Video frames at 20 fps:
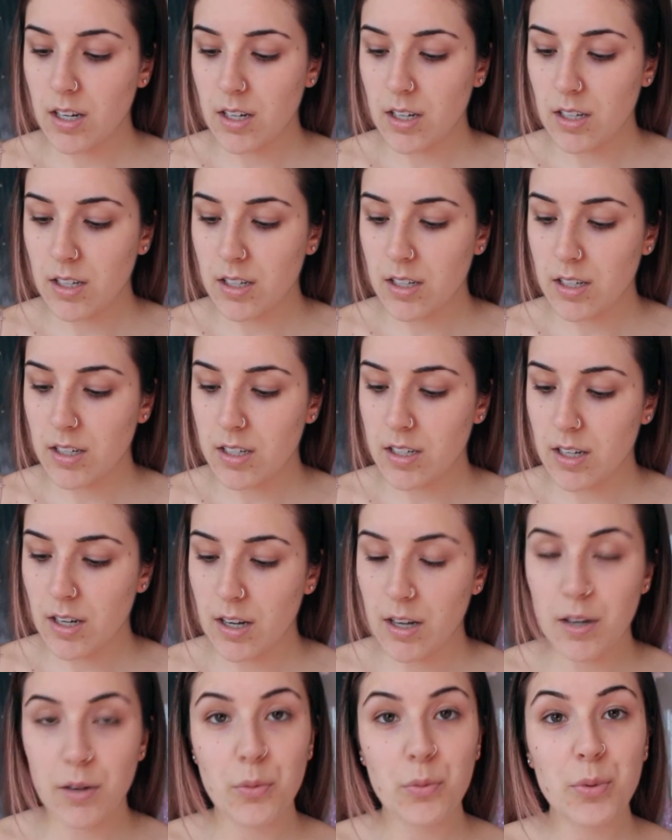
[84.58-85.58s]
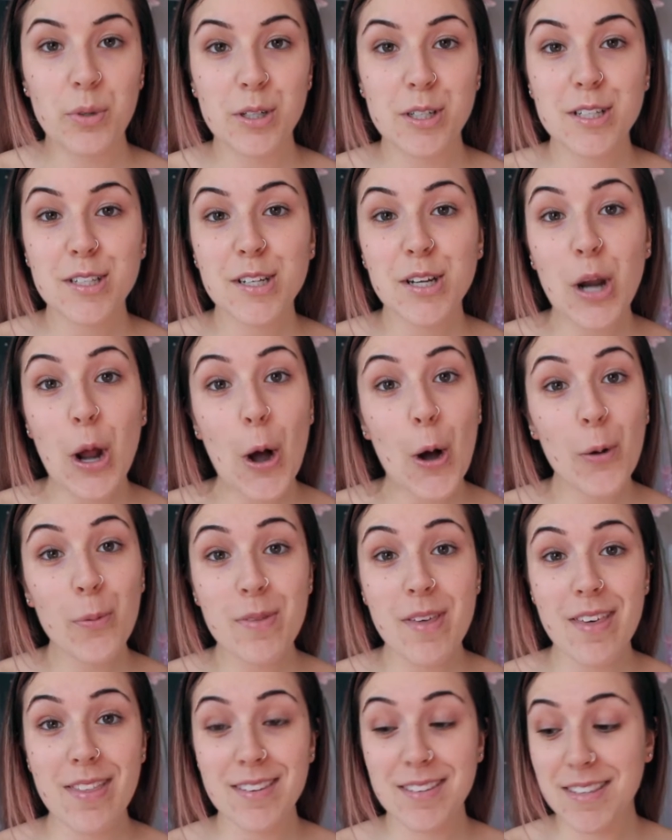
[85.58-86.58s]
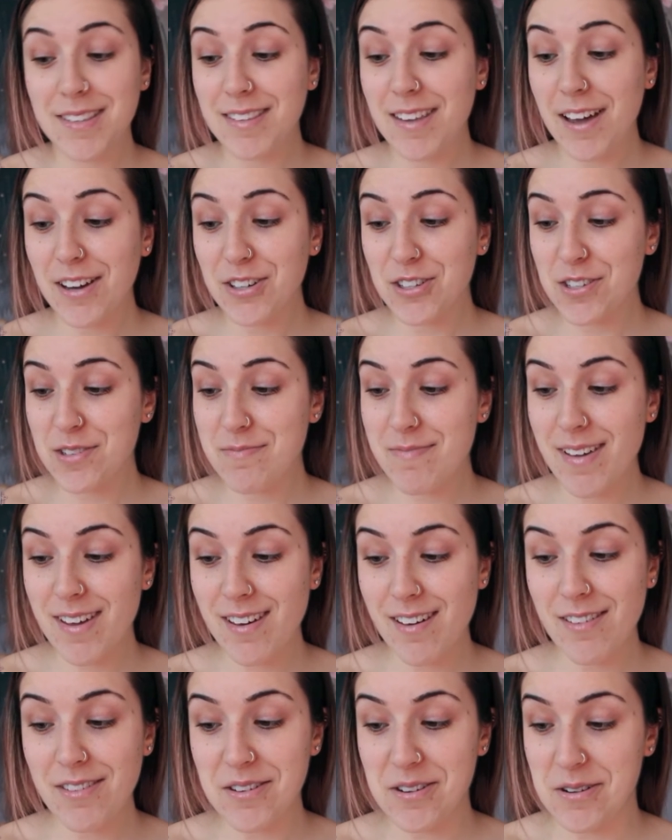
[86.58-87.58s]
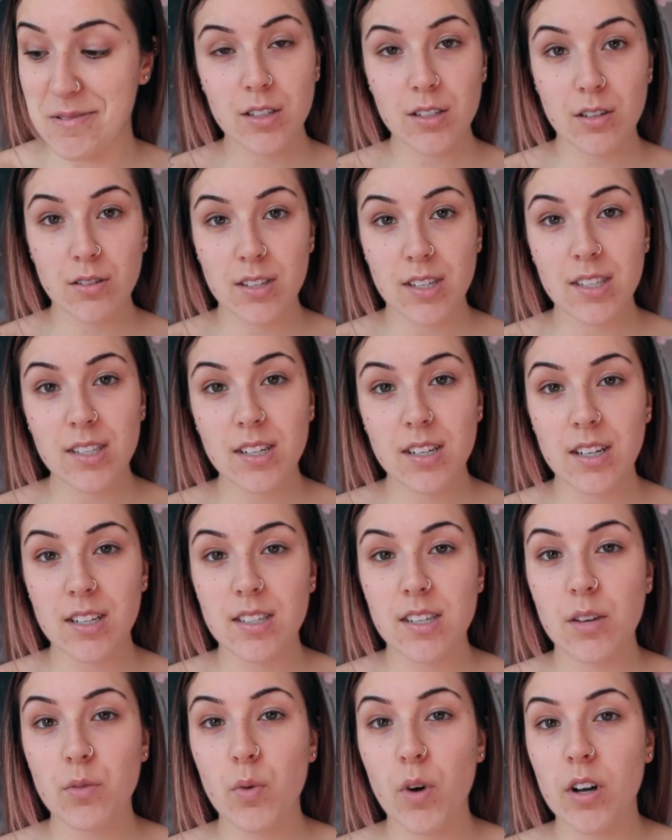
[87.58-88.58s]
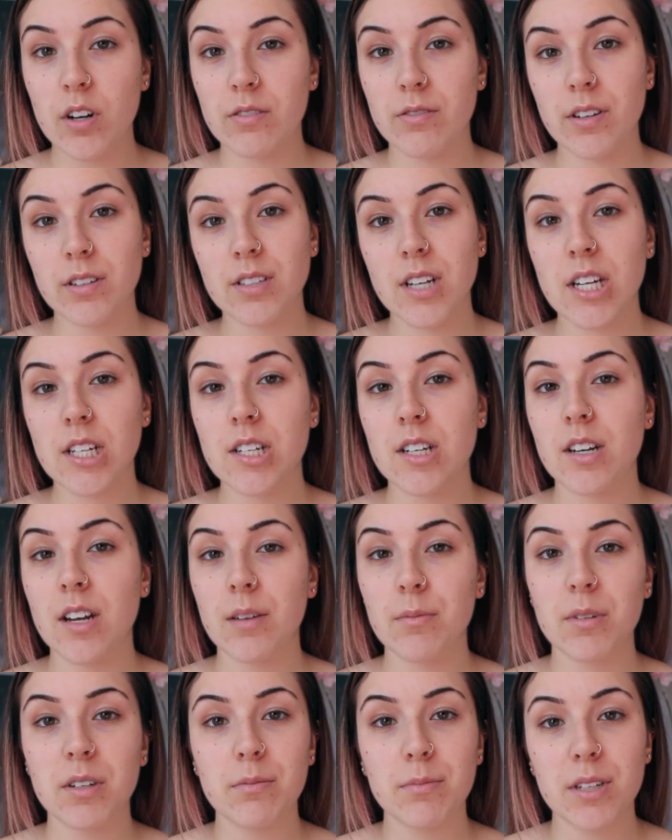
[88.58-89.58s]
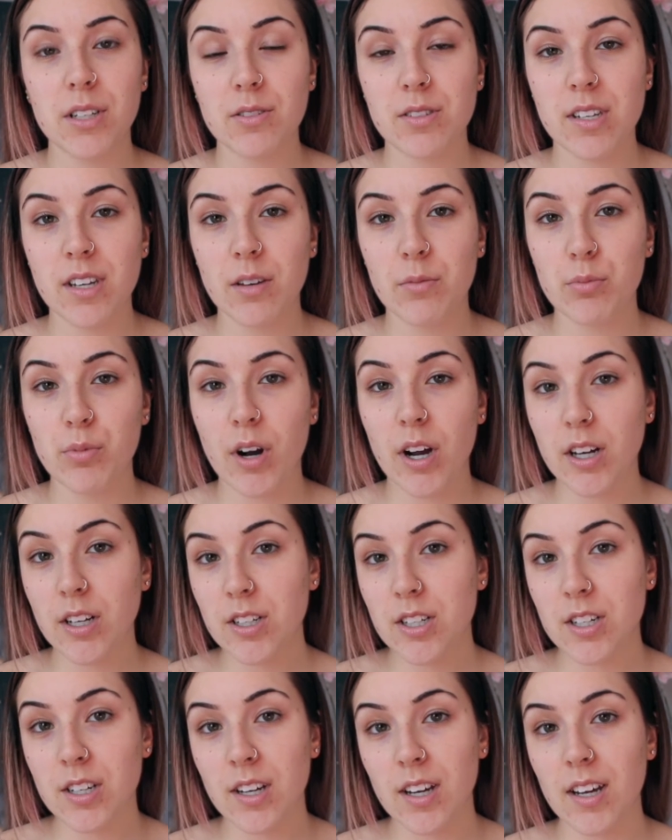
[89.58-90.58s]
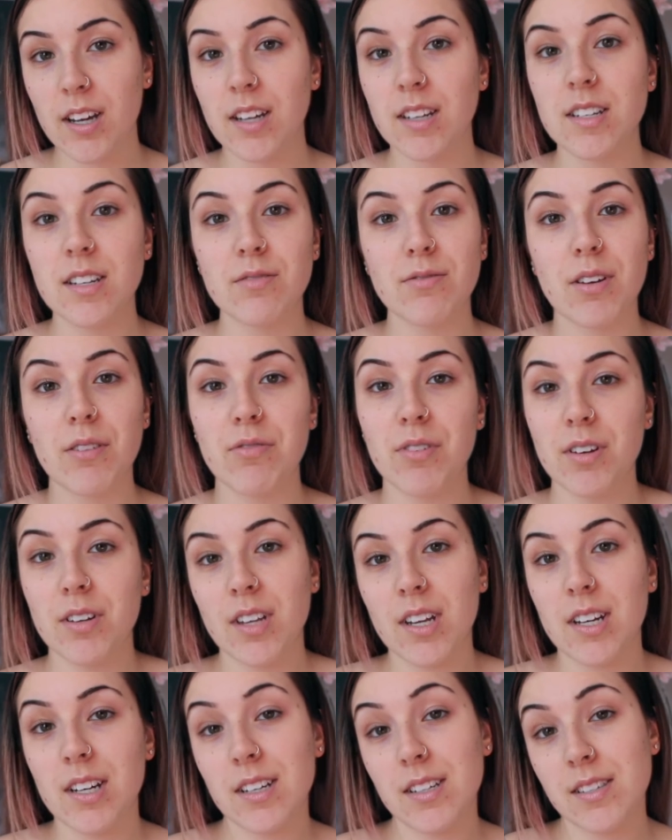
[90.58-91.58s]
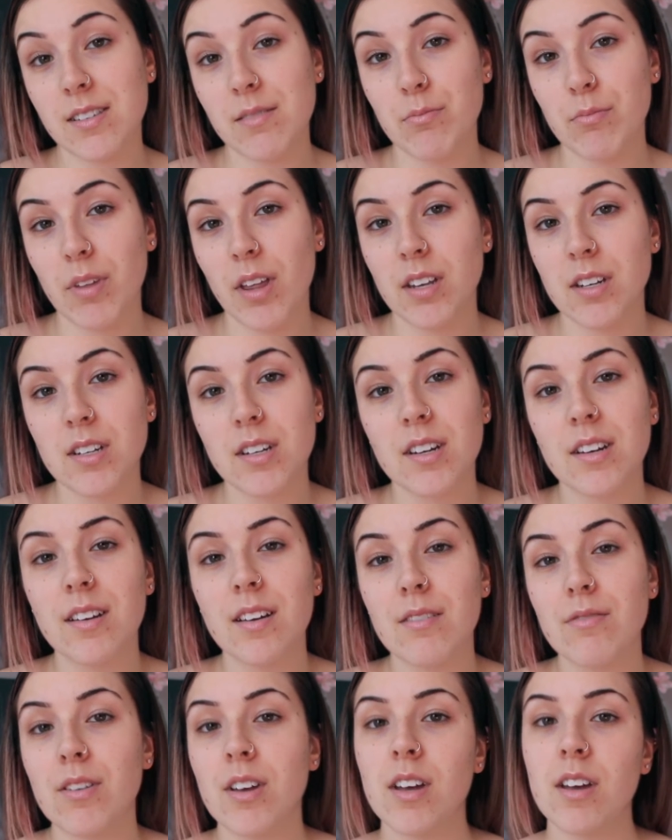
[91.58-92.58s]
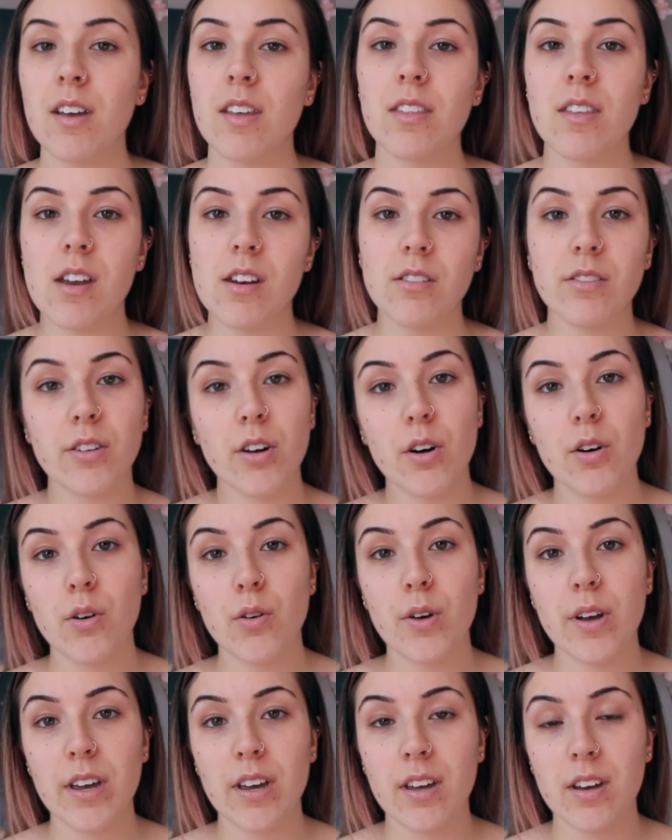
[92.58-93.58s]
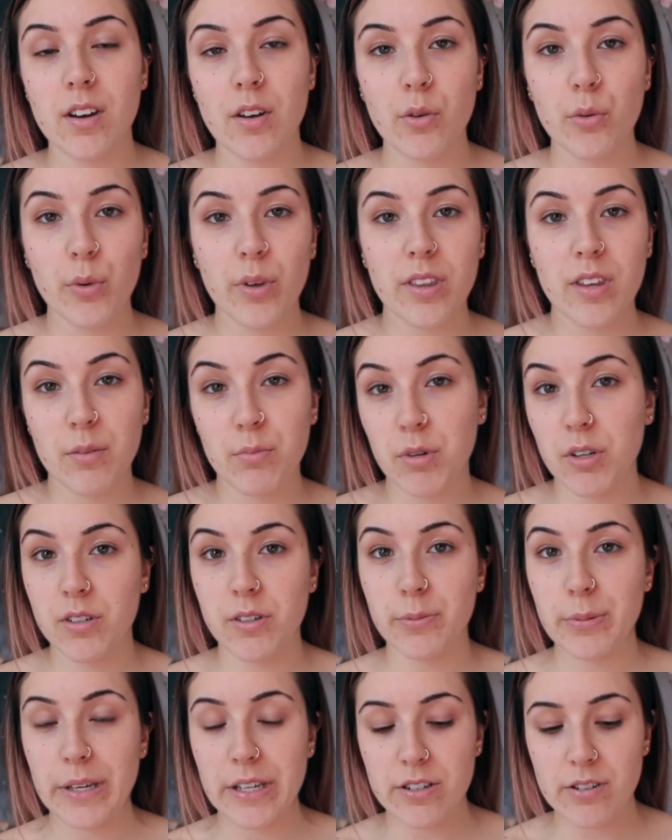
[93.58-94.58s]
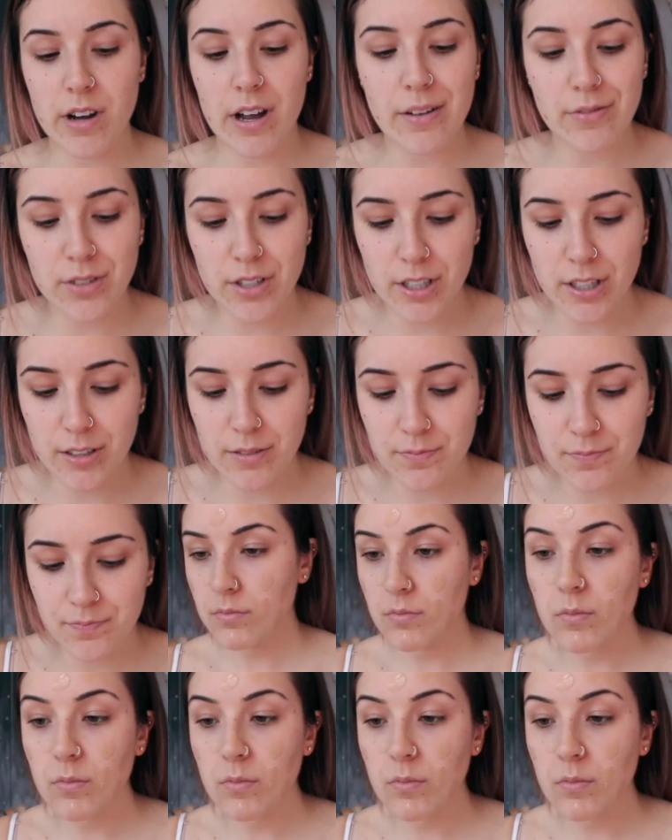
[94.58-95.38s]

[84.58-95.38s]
And we're just going to hope that this is actually my color. So since it is a water foundation, I'm going to be using a brush. And if I feel that it isn't blended enough, then I'll go in with a beauty blender after.